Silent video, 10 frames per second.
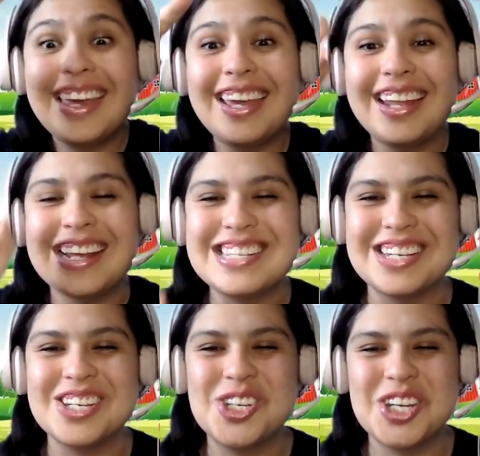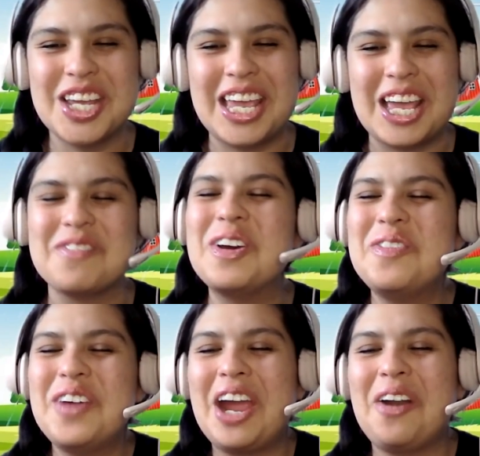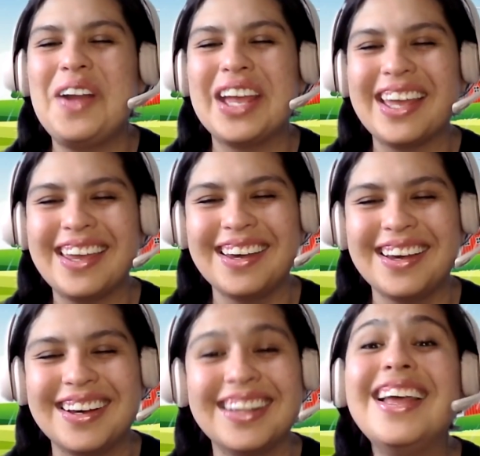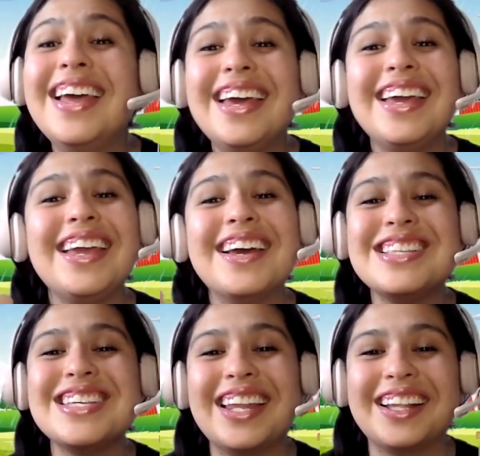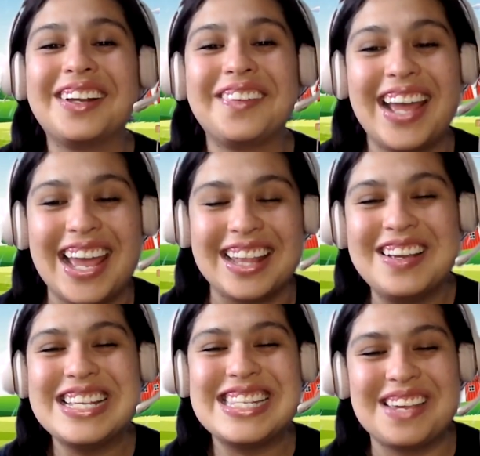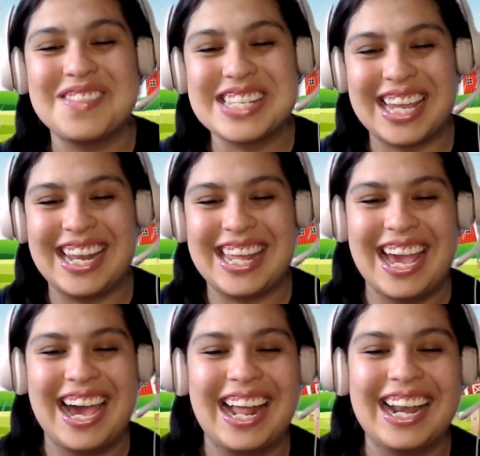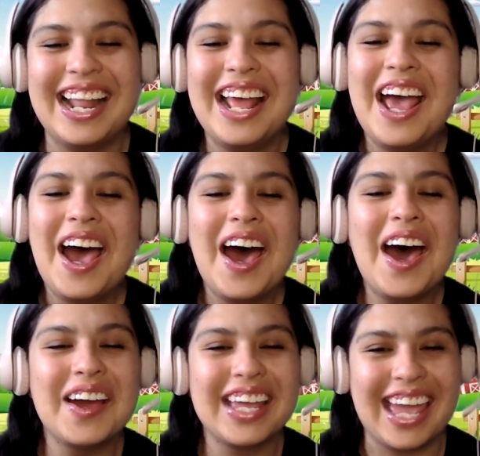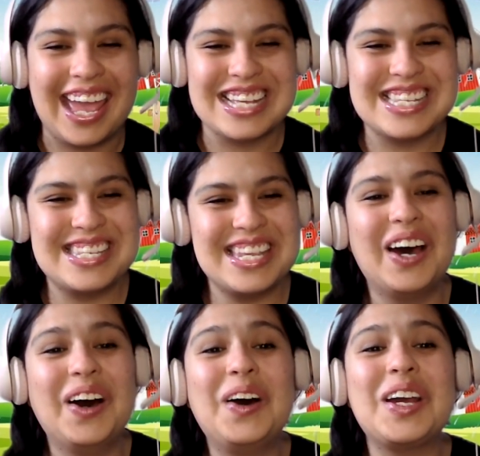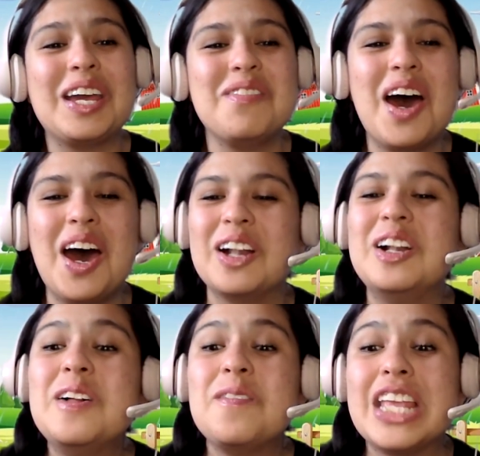It is a sheep. Very good. You did it great. Lo hicimos genial. Okay, so come on.